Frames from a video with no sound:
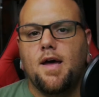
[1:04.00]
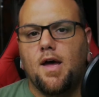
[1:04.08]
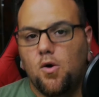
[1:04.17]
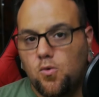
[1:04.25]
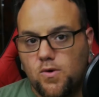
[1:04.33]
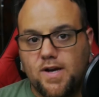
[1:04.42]

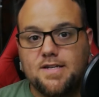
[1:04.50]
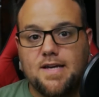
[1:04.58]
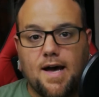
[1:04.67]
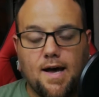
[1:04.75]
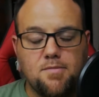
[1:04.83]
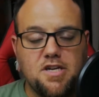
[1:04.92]
Elric's
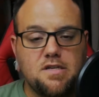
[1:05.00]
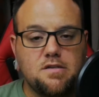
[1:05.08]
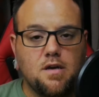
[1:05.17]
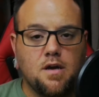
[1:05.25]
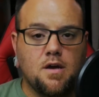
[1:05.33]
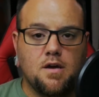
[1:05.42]

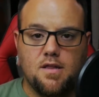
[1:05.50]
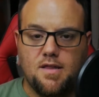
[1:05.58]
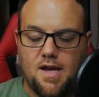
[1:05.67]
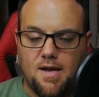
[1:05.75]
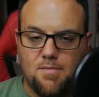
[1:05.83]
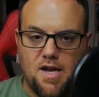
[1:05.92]
Hobbies.
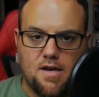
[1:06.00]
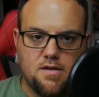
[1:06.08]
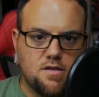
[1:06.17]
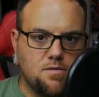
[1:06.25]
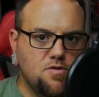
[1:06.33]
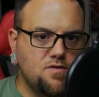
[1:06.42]
They make
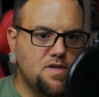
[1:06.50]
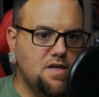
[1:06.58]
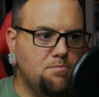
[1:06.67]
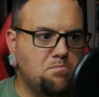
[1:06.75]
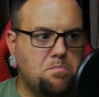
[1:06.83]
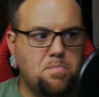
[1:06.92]
some of
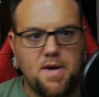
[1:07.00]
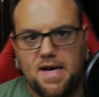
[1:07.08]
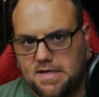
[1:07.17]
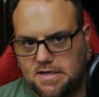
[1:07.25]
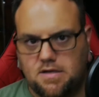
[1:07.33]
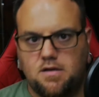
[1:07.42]
the
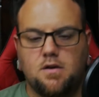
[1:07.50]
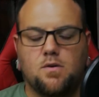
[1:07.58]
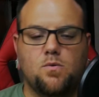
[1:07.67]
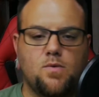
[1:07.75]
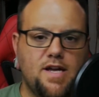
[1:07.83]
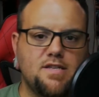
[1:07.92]
best
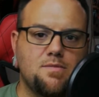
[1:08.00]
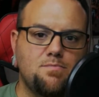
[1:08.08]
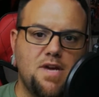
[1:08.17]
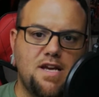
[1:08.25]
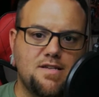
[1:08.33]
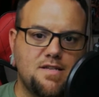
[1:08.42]
resin
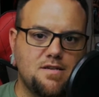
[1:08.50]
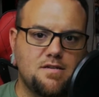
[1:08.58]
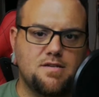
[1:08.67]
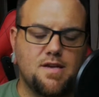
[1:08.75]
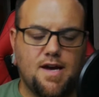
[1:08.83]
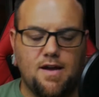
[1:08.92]

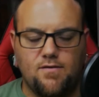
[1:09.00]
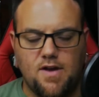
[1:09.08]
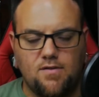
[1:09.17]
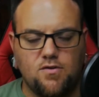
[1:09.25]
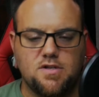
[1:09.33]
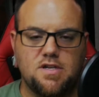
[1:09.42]
bases I have
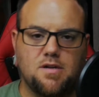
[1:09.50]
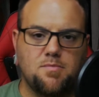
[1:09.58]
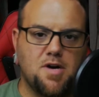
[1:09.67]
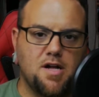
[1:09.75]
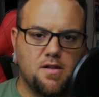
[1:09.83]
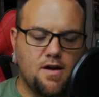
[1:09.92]
ever seen in
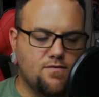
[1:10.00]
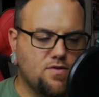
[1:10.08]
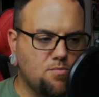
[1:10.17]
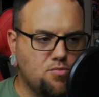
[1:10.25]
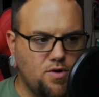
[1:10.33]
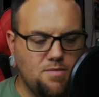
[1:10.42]
my life.
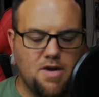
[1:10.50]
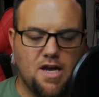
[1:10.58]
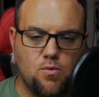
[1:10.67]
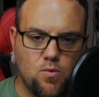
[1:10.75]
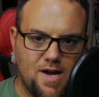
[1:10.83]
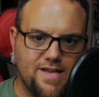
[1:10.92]
They're
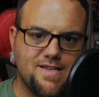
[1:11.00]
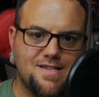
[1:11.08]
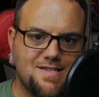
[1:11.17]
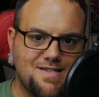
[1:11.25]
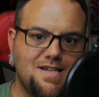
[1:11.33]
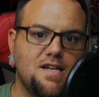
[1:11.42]
pre-made
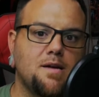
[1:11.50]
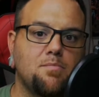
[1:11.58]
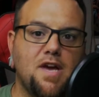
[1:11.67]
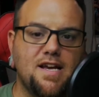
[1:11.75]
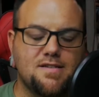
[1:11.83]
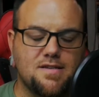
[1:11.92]
resin scenic
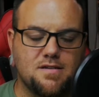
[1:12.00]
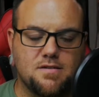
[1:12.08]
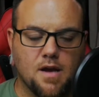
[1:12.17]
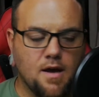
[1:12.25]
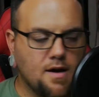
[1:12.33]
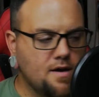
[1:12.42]
bases.
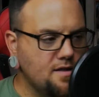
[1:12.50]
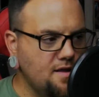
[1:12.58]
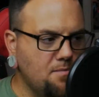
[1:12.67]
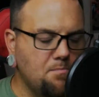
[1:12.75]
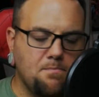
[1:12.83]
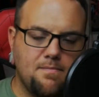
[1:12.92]
They
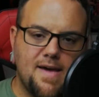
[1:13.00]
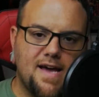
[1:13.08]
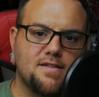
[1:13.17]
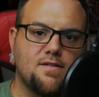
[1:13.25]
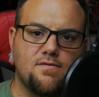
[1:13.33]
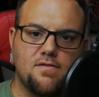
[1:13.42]
have
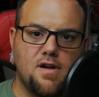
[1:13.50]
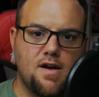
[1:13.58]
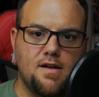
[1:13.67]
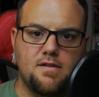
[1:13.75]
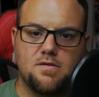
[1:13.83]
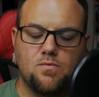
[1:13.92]
massive
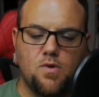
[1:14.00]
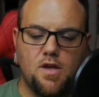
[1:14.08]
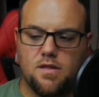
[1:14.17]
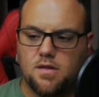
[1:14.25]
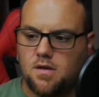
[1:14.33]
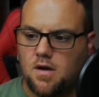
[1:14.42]
lines
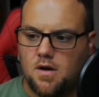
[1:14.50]
with